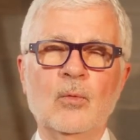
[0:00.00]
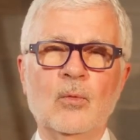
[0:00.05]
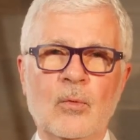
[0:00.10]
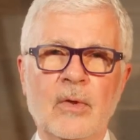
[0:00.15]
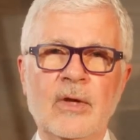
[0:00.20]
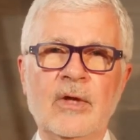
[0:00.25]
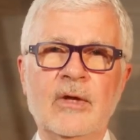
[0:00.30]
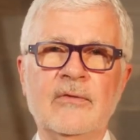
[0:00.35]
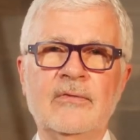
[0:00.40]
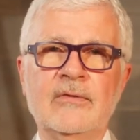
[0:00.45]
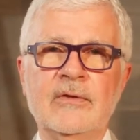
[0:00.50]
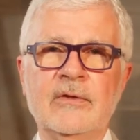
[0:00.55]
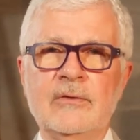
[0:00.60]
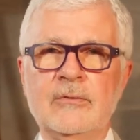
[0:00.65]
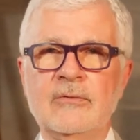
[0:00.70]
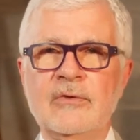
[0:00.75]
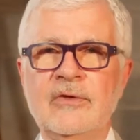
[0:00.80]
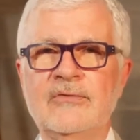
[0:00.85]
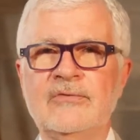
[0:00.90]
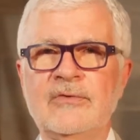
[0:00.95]
with
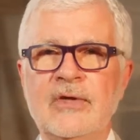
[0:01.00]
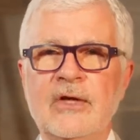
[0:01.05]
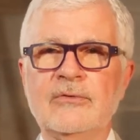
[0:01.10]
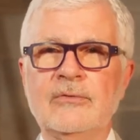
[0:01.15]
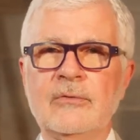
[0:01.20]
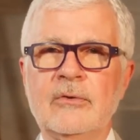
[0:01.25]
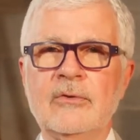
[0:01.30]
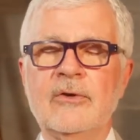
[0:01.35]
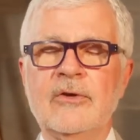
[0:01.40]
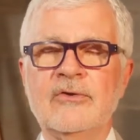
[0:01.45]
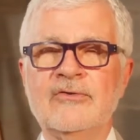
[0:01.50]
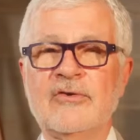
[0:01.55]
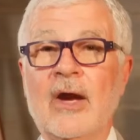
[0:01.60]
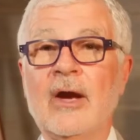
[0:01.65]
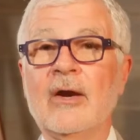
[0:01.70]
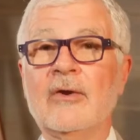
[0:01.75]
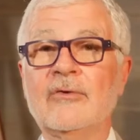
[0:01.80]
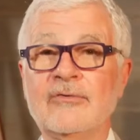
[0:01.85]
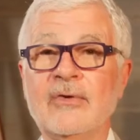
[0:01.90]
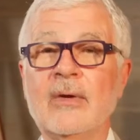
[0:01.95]
increased sexual
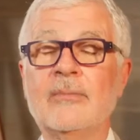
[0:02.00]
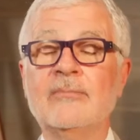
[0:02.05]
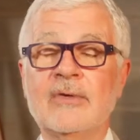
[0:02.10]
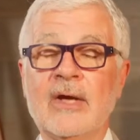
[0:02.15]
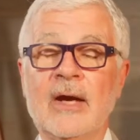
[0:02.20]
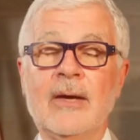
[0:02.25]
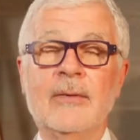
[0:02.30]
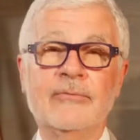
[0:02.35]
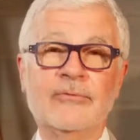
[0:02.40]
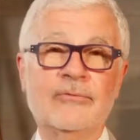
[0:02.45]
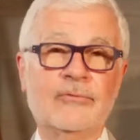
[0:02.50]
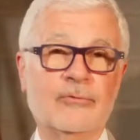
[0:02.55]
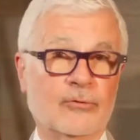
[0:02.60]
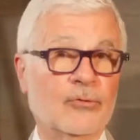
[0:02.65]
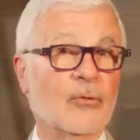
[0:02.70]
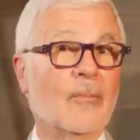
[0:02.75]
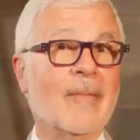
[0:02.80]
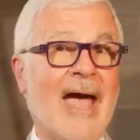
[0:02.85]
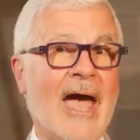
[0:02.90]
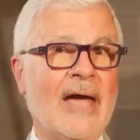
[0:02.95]
desire, sometimes
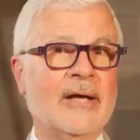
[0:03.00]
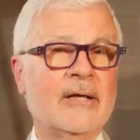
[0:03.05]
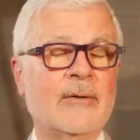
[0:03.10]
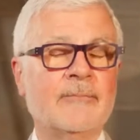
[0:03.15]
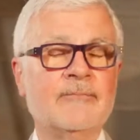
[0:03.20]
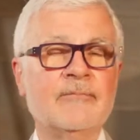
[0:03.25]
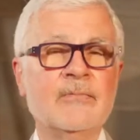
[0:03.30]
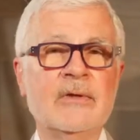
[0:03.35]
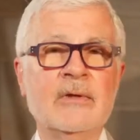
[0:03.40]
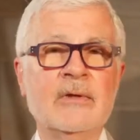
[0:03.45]
dramatic.